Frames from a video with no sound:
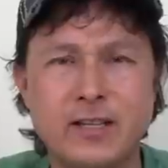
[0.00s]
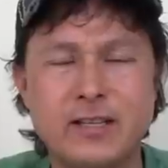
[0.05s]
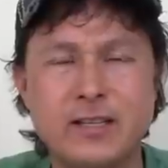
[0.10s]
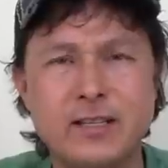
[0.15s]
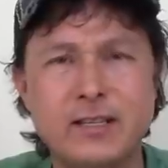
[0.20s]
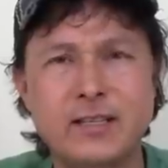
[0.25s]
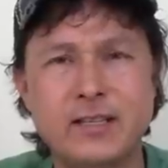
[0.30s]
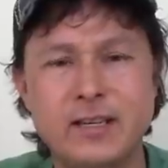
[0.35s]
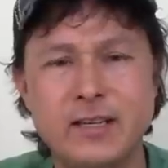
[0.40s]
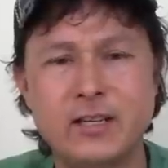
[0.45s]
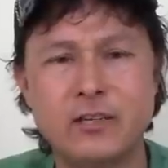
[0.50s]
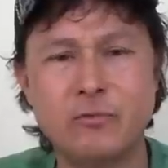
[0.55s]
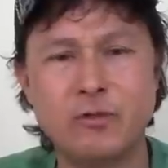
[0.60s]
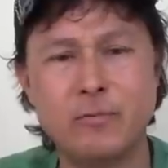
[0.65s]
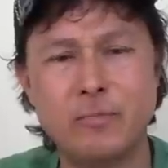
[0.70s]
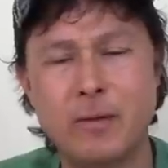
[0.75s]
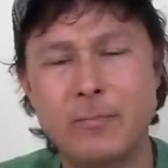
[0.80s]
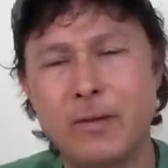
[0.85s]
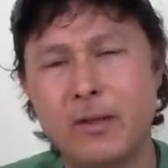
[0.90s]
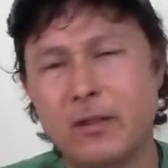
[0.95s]
and seeds with
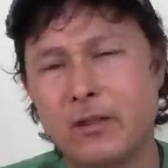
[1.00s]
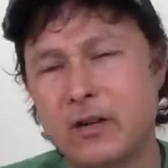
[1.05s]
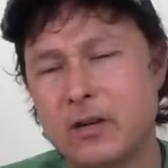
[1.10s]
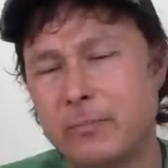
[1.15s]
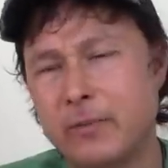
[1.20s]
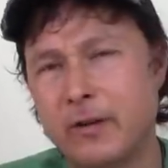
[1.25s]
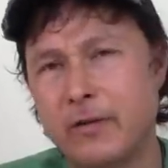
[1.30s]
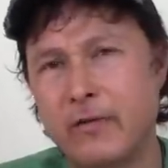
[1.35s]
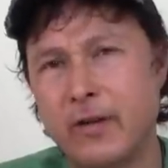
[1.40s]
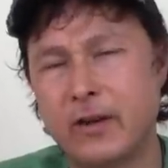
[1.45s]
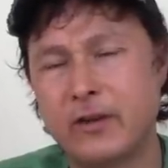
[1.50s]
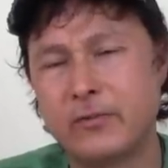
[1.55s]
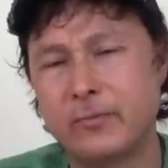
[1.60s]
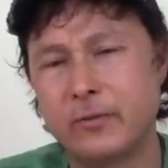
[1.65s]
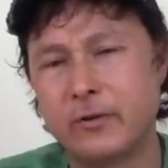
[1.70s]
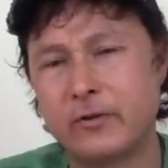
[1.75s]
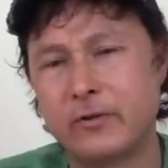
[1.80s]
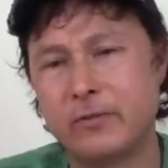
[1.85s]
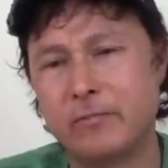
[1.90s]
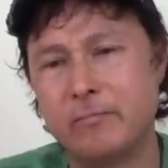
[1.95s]
maybe a little bit of
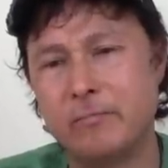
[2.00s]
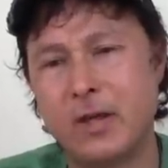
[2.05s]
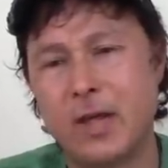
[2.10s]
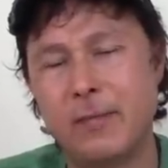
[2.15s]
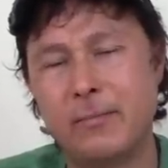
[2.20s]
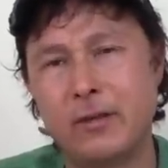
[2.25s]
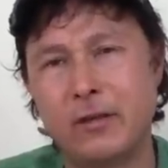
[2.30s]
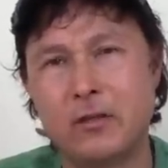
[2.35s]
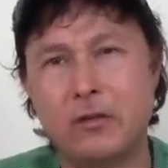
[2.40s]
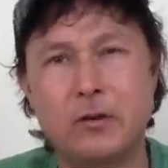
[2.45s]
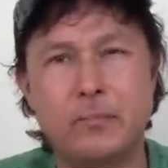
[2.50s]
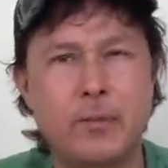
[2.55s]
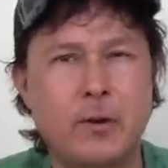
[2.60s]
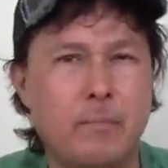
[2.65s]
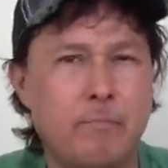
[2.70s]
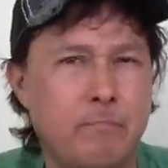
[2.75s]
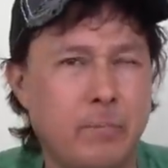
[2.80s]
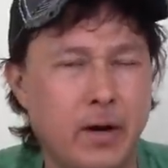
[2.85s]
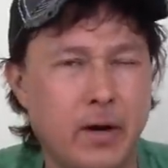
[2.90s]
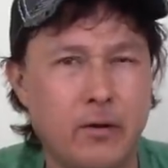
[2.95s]
vegetables and maybe a little bit
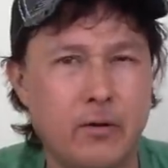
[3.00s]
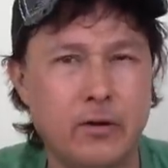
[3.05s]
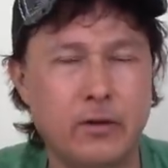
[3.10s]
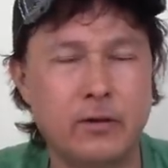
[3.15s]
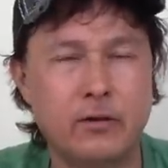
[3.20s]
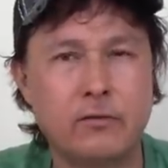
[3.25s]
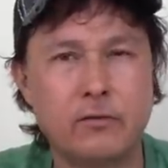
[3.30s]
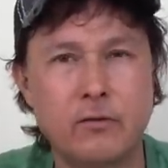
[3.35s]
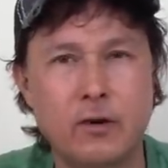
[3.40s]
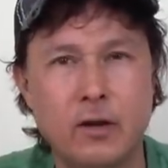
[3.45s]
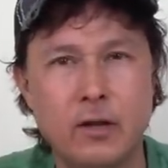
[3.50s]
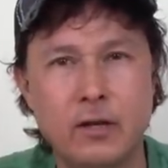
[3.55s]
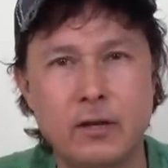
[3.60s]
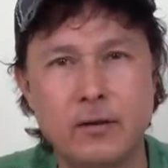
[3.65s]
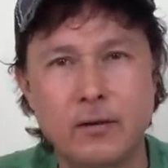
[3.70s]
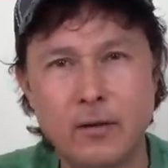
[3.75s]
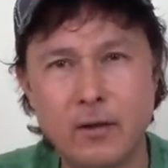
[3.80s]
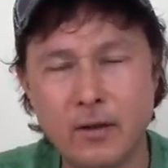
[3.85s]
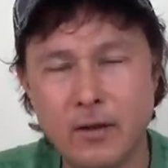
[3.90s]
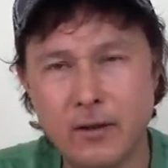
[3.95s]
of berries,
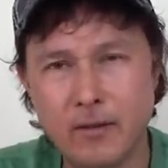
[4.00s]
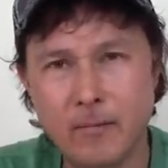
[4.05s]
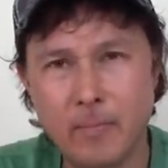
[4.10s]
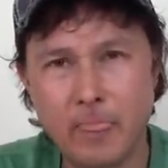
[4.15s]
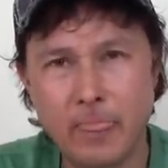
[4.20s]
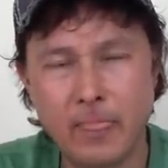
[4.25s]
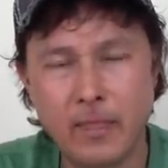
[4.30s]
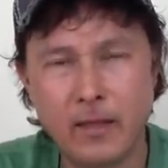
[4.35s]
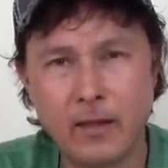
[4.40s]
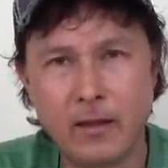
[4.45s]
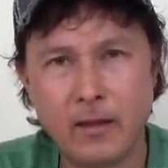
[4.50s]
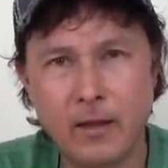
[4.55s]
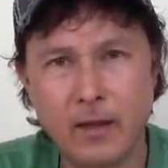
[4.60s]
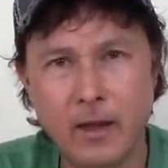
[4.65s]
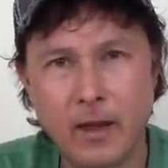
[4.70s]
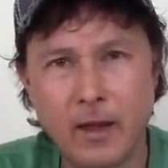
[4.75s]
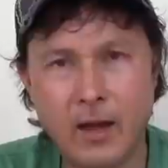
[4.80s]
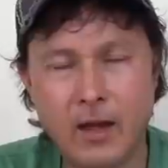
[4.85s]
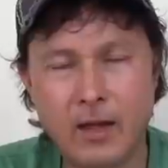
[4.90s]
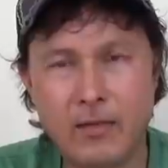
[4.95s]
right?
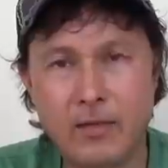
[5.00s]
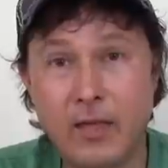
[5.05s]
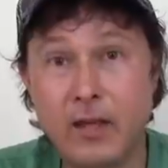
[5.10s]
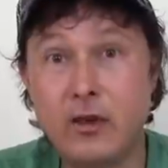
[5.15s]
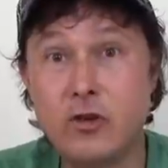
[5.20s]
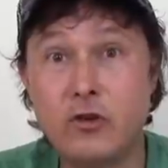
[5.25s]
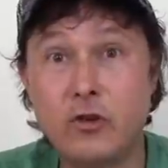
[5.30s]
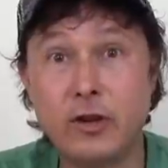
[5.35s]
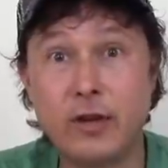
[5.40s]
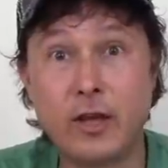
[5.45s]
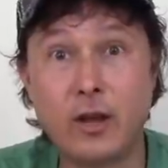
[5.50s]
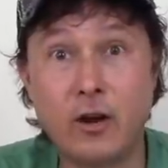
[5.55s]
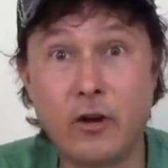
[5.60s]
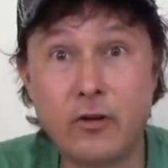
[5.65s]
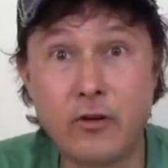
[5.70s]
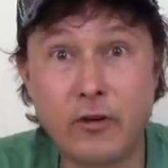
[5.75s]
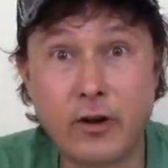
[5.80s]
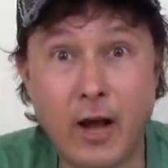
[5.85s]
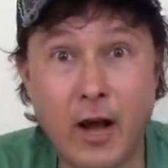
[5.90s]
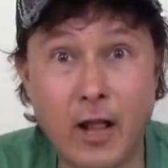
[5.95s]
And then you could get all
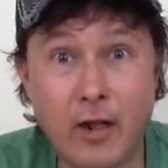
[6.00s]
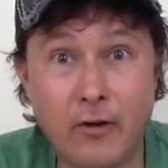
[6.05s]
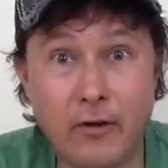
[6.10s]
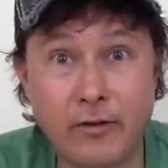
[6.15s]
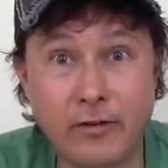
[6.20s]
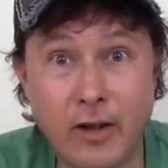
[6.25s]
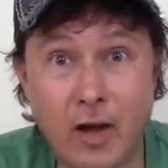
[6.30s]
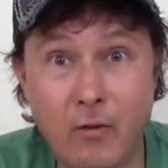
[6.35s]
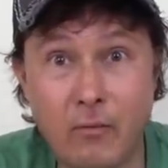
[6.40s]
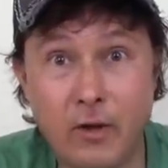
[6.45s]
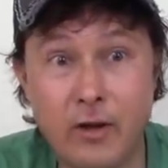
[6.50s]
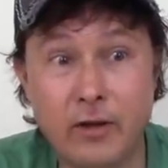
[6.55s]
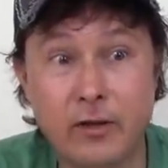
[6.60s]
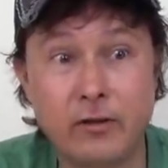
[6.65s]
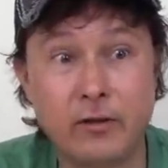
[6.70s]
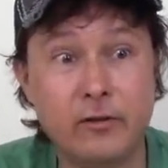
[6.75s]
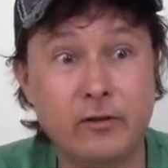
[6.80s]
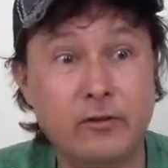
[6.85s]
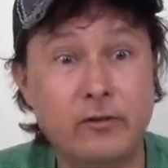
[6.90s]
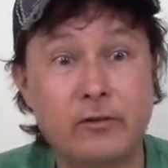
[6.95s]
your calories that way
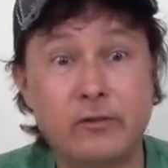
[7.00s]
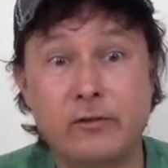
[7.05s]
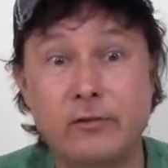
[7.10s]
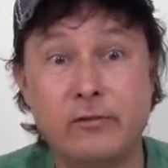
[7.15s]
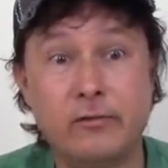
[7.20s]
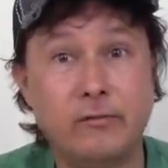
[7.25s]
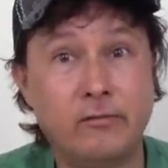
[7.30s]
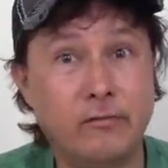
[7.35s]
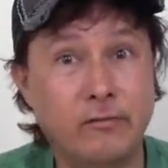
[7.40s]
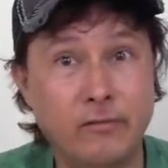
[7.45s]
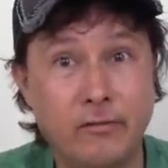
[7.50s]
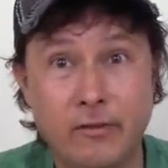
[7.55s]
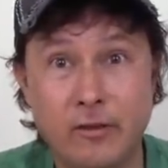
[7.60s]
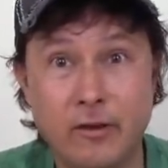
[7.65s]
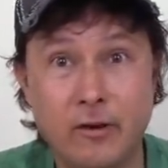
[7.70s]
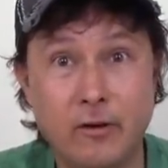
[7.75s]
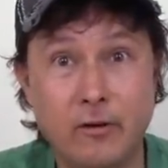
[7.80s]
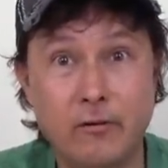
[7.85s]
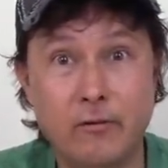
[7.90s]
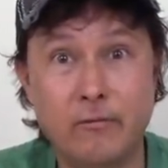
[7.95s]
because, you
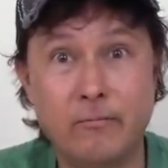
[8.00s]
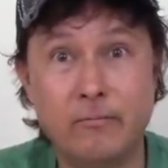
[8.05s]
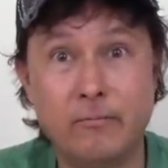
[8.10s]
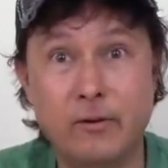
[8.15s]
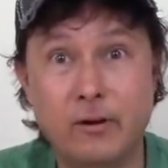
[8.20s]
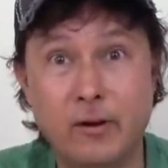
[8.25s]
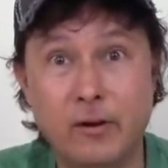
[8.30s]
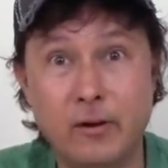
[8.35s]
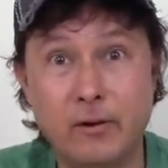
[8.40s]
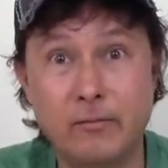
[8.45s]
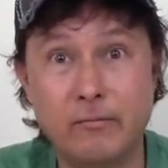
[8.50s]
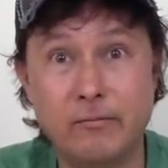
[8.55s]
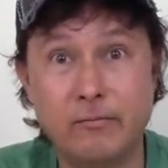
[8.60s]
know, uh,